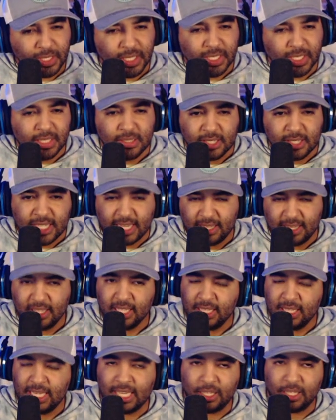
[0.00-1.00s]
The second
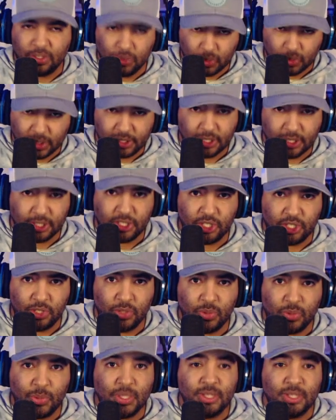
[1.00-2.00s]
thing that you want to
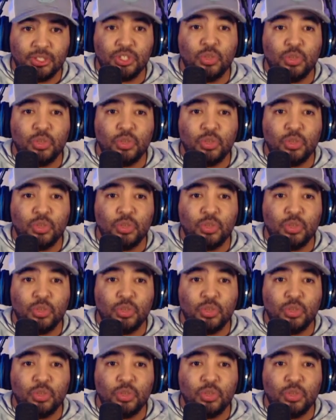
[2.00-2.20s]
do is you